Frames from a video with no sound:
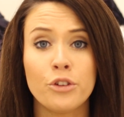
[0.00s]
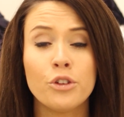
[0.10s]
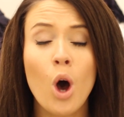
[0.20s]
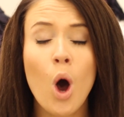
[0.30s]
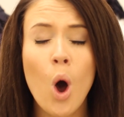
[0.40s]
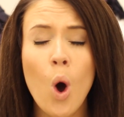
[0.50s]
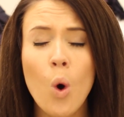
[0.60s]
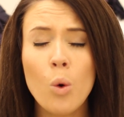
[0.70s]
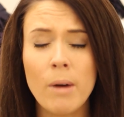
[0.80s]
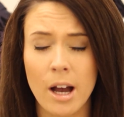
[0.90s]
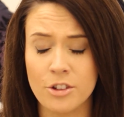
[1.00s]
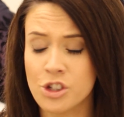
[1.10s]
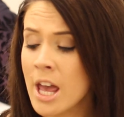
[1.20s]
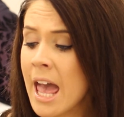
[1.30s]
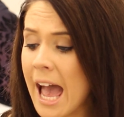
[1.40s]
so
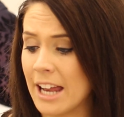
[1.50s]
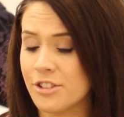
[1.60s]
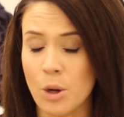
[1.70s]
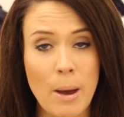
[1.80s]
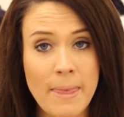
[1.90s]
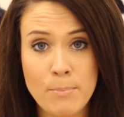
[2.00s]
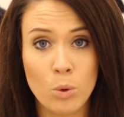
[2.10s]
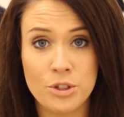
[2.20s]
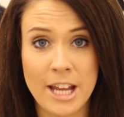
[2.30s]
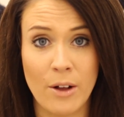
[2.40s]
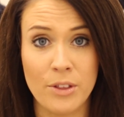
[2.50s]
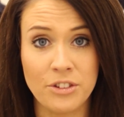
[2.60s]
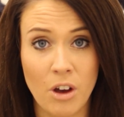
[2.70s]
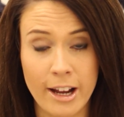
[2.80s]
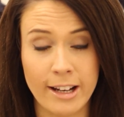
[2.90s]
much, and so when they brought out
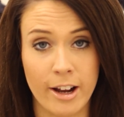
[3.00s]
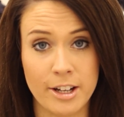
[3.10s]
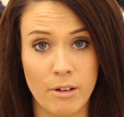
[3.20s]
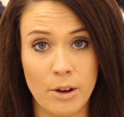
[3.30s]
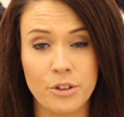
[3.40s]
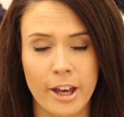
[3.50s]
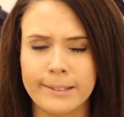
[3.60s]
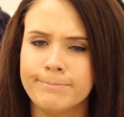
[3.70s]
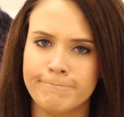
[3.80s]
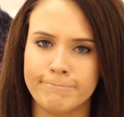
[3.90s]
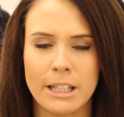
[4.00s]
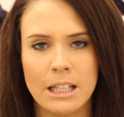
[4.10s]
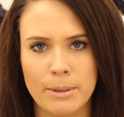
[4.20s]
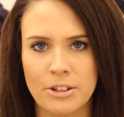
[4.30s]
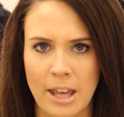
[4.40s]
this eyeliner I was like a
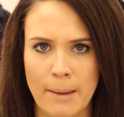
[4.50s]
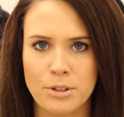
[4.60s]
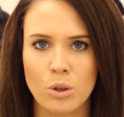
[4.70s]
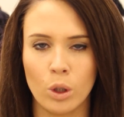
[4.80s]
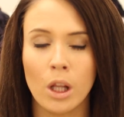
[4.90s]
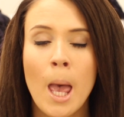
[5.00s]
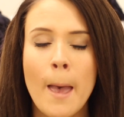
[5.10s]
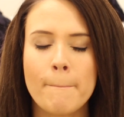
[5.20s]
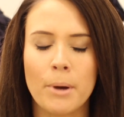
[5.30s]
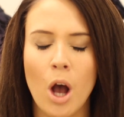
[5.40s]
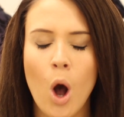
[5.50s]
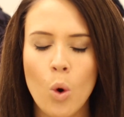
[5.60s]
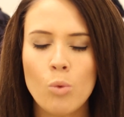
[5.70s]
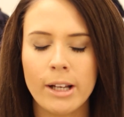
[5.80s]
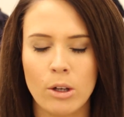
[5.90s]
little bit skeptical, but
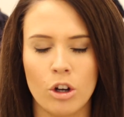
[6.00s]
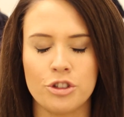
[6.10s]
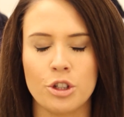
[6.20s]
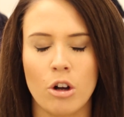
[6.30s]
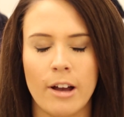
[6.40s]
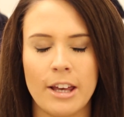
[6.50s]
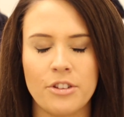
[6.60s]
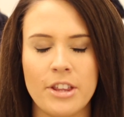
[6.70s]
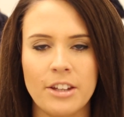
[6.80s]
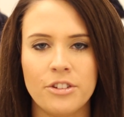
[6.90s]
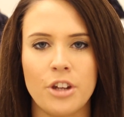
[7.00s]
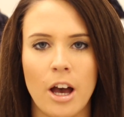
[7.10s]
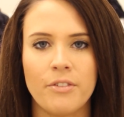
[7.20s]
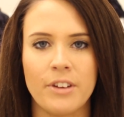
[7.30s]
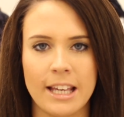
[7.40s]
oh my god you guys, this
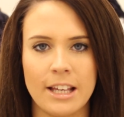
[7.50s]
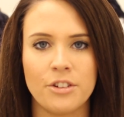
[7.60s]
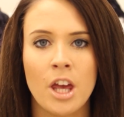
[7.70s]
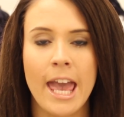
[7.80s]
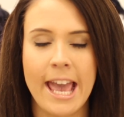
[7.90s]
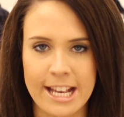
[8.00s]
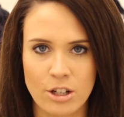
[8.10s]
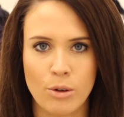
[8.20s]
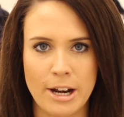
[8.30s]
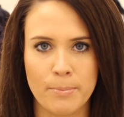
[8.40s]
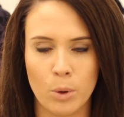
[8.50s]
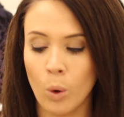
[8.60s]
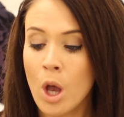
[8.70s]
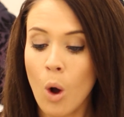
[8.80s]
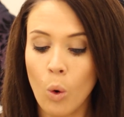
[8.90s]
stuff is
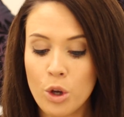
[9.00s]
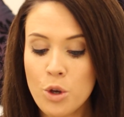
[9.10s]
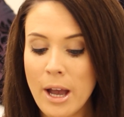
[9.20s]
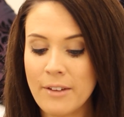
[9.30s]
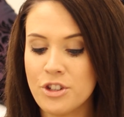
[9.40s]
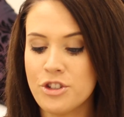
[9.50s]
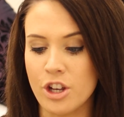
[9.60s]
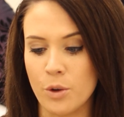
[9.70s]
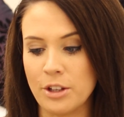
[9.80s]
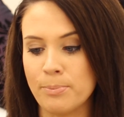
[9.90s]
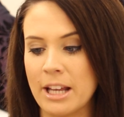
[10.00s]
incredible. All you have to do is